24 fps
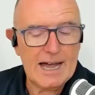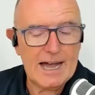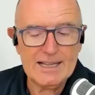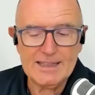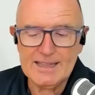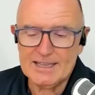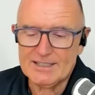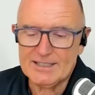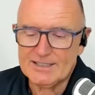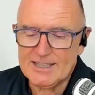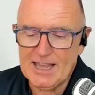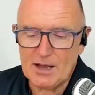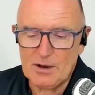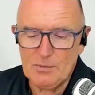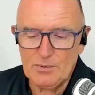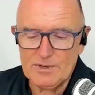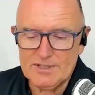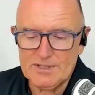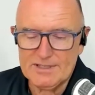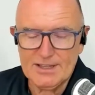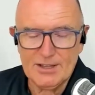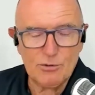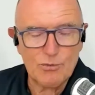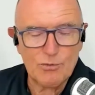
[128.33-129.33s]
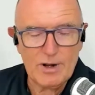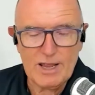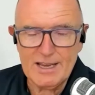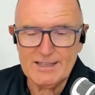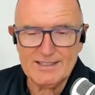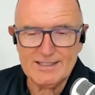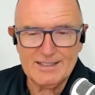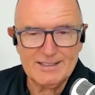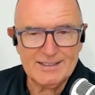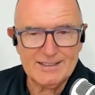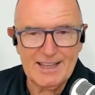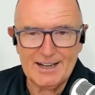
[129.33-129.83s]
that was the
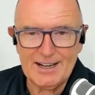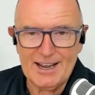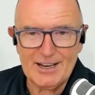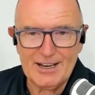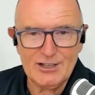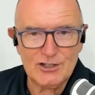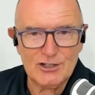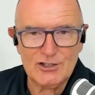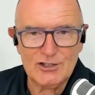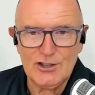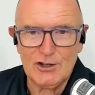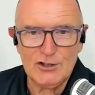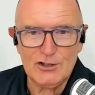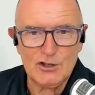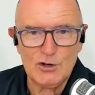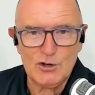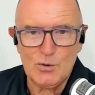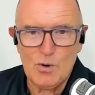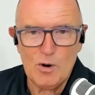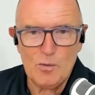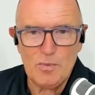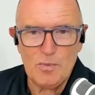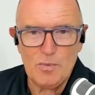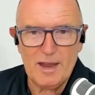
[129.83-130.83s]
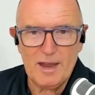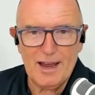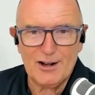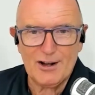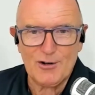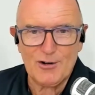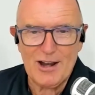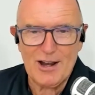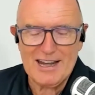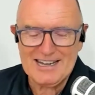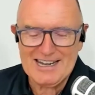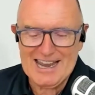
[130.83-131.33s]
reason that I just thought you would be a
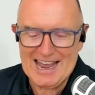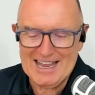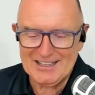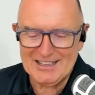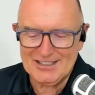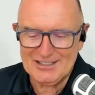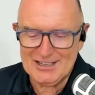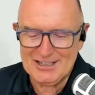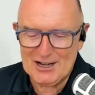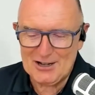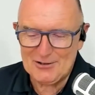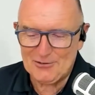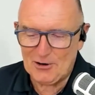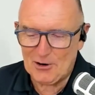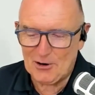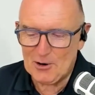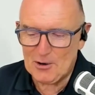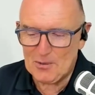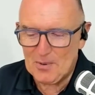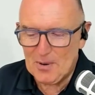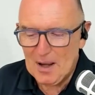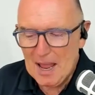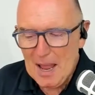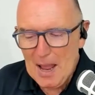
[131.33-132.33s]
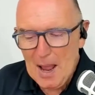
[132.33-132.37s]
great candidate for it.